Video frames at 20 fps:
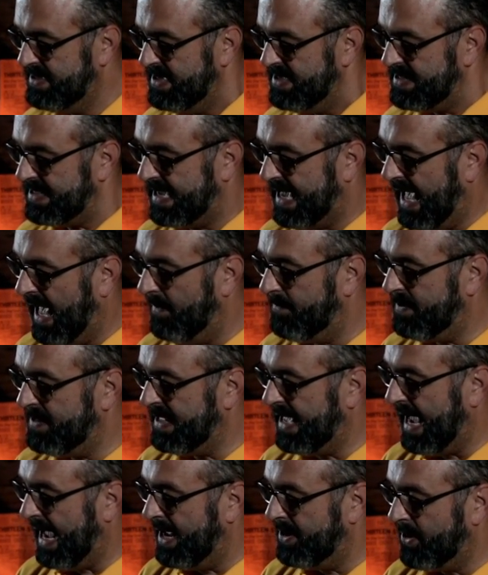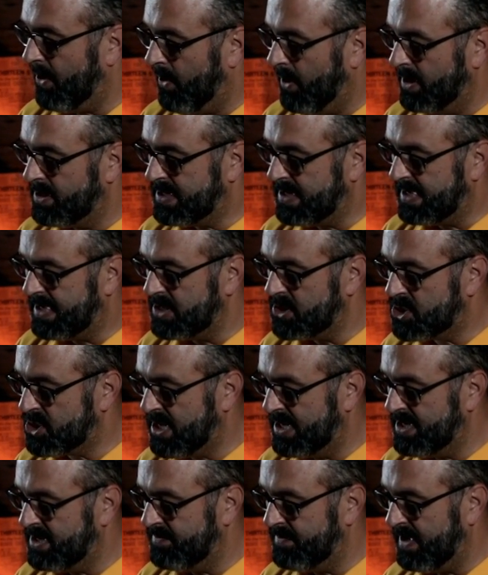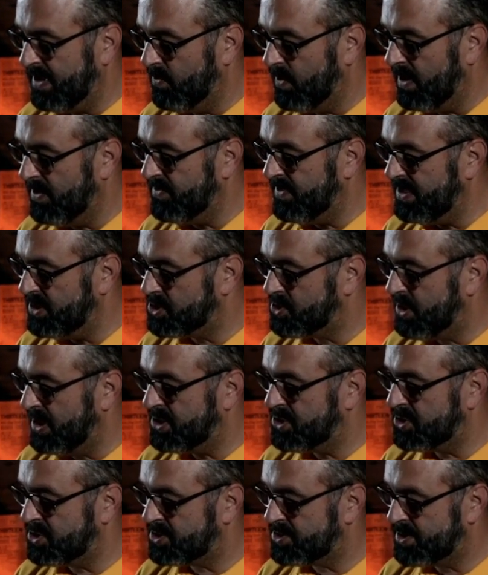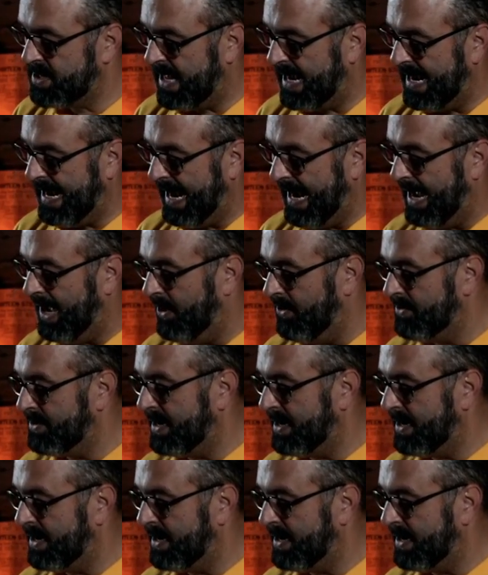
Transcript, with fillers: The gap in the Antarctic is said to be where these creatures fly out